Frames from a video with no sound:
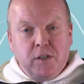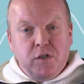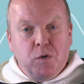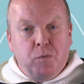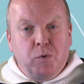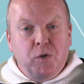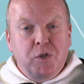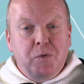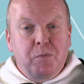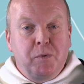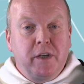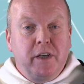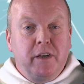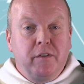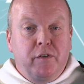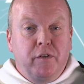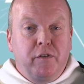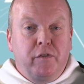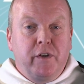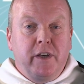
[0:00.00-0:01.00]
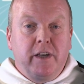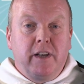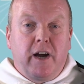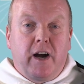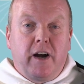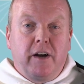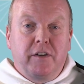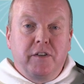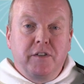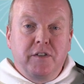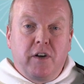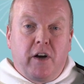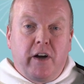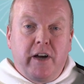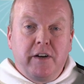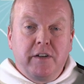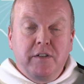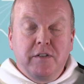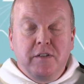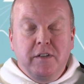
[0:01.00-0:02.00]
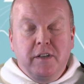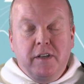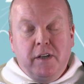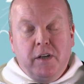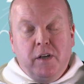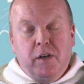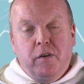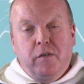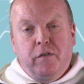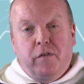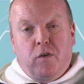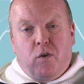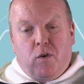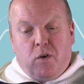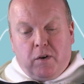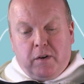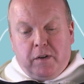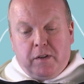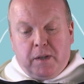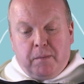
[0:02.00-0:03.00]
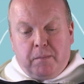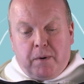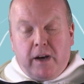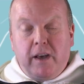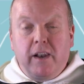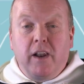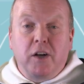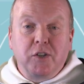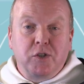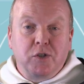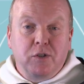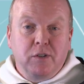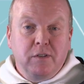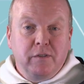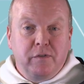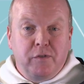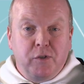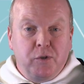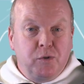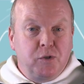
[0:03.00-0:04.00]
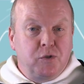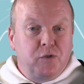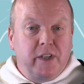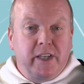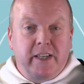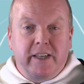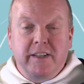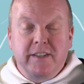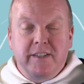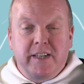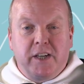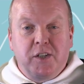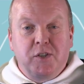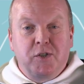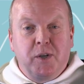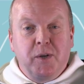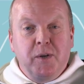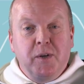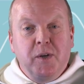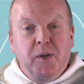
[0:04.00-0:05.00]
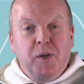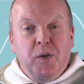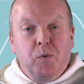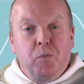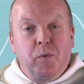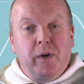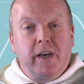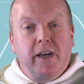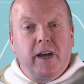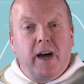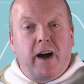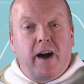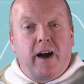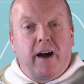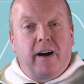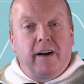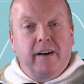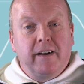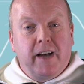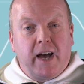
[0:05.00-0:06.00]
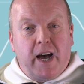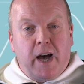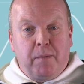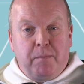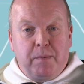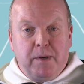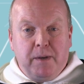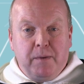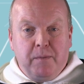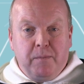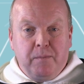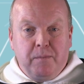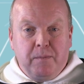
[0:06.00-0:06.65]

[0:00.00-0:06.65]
So once we fulfill our desires for the biological, food, drink, etc., we are happy.